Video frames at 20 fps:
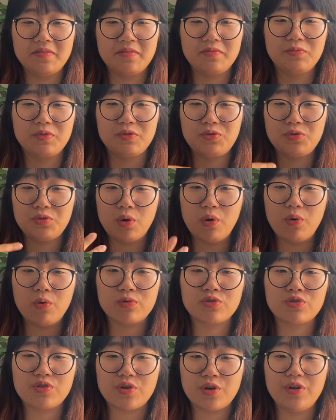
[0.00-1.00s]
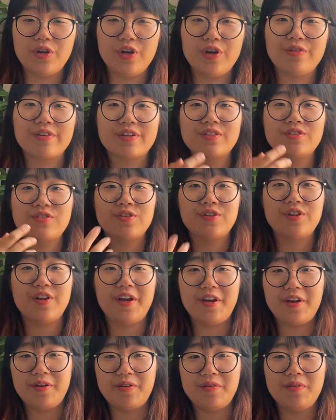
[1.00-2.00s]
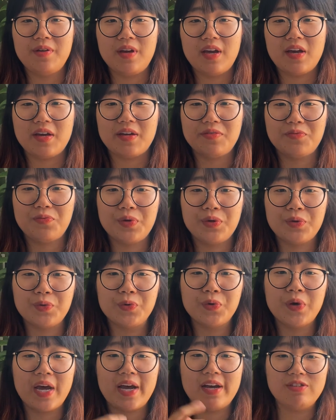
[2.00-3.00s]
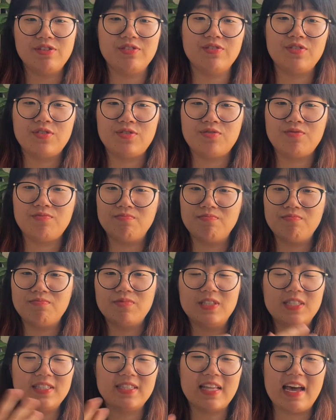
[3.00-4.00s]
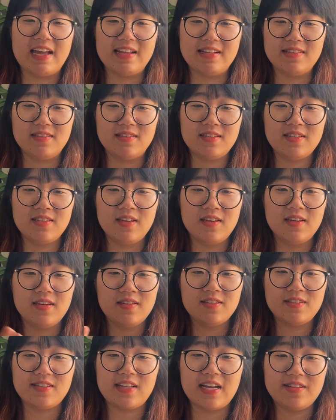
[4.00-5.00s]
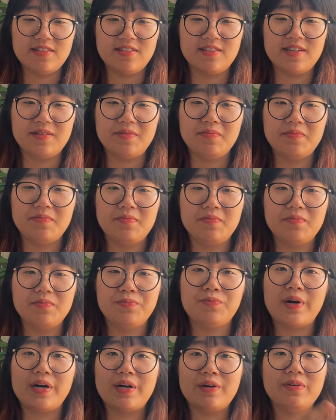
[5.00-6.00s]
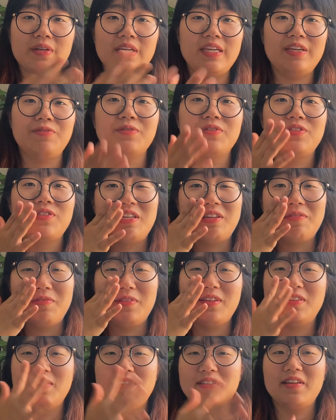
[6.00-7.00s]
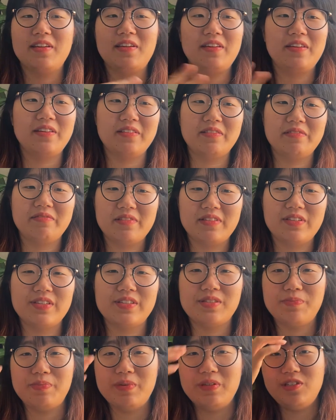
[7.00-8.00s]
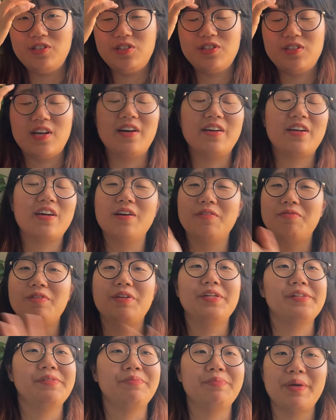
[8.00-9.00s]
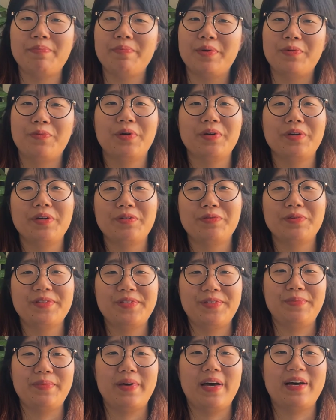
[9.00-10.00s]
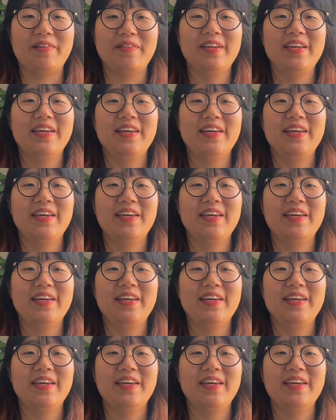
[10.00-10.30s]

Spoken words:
would talk so long and slow, and we all had to stand up while he was giving like a speech that I can't really remember what it was about.